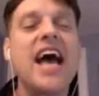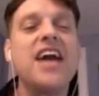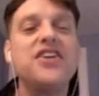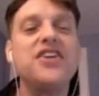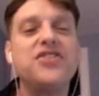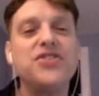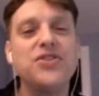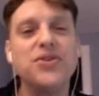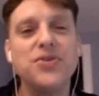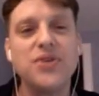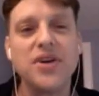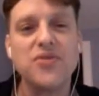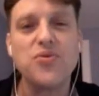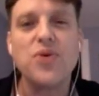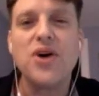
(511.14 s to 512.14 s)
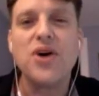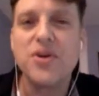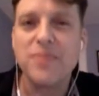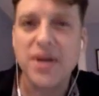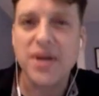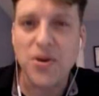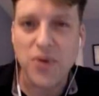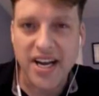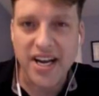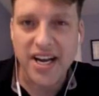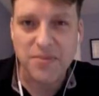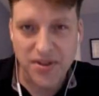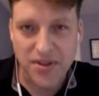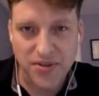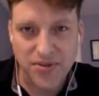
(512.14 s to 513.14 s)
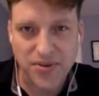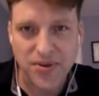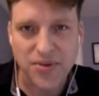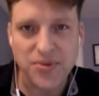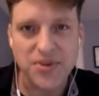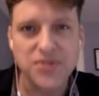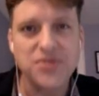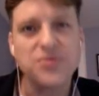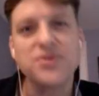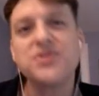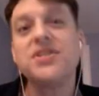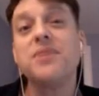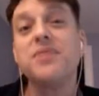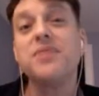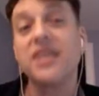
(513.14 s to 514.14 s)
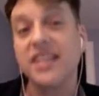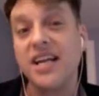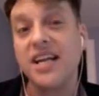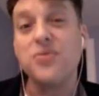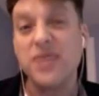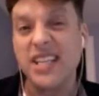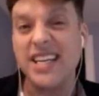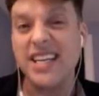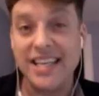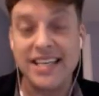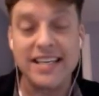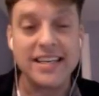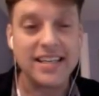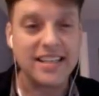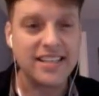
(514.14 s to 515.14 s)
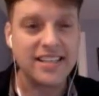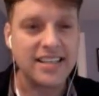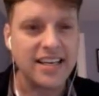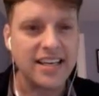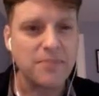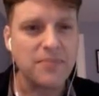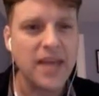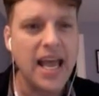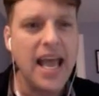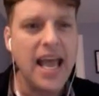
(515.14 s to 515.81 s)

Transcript: attitude of welcoming what I had been through was was something that I really needed at the time.